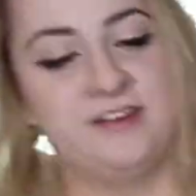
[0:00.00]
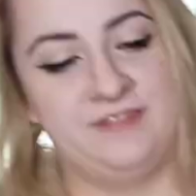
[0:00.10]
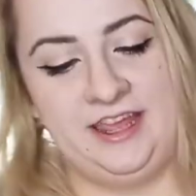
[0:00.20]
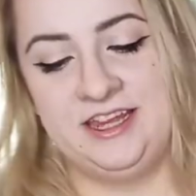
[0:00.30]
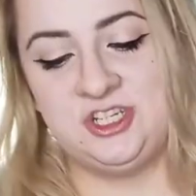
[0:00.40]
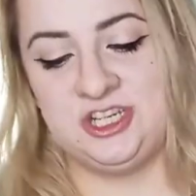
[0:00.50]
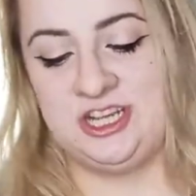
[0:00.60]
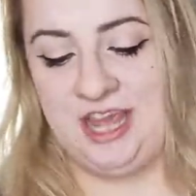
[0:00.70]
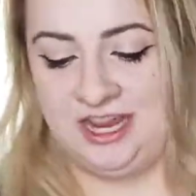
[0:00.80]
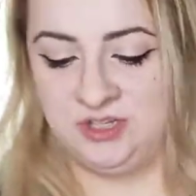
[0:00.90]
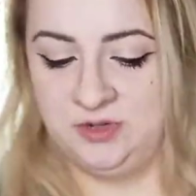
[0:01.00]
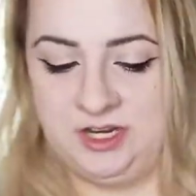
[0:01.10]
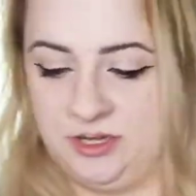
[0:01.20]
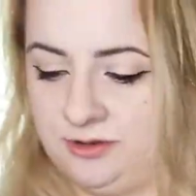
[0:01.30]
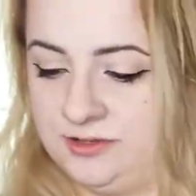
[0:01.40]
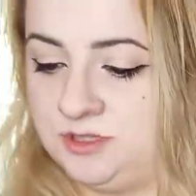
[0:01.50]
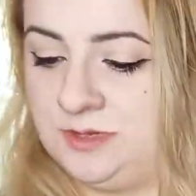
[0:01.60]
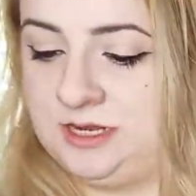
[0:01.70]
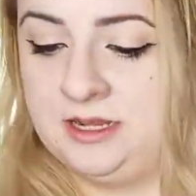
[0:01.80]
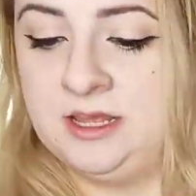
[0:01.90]
of AG Adriana
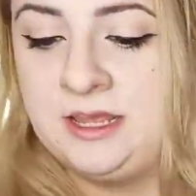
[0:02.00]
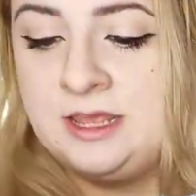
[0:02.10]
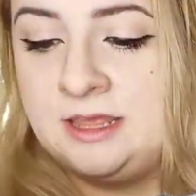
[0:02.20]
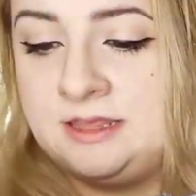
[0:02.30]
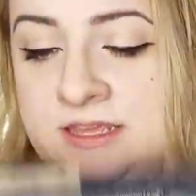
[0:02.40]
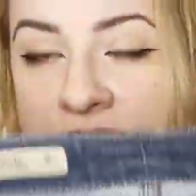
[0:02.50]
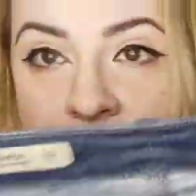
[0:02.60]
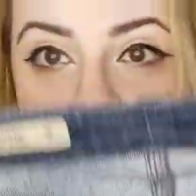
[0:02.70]
Goldschmied. These